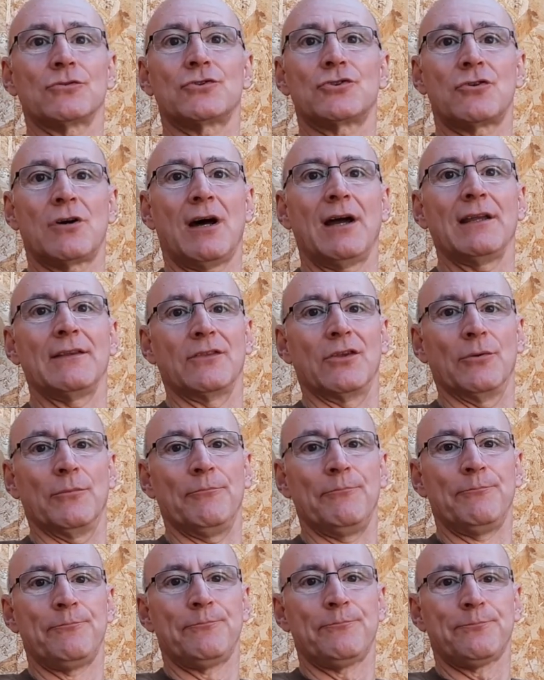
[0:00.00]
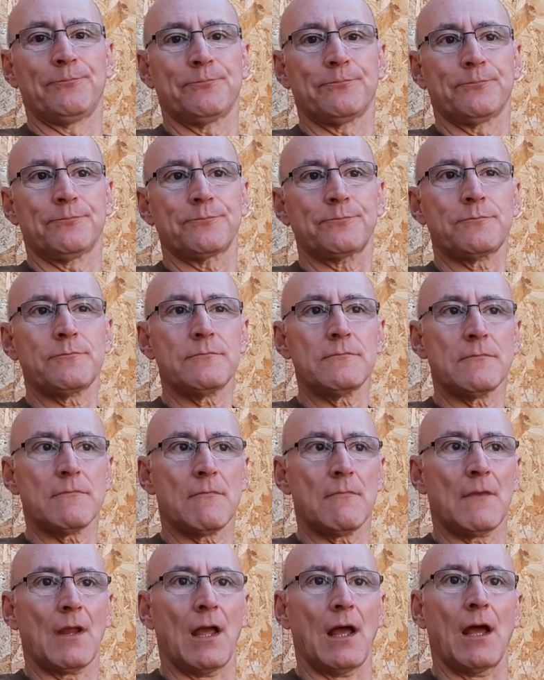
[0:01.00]
tried them,
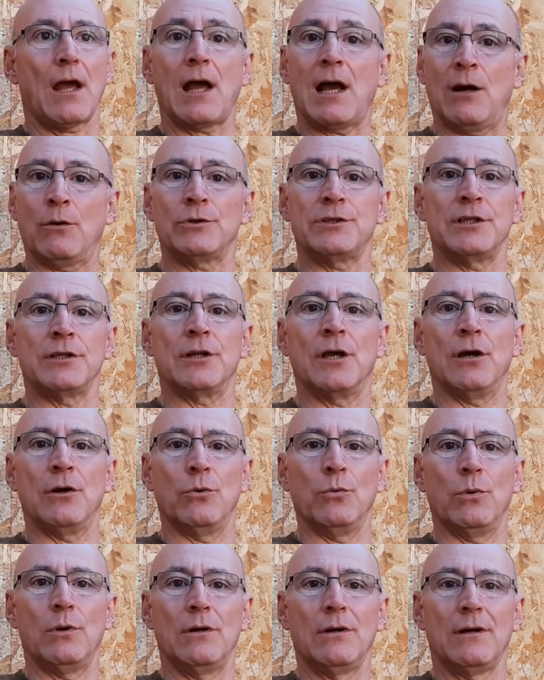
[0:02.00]
how do you know?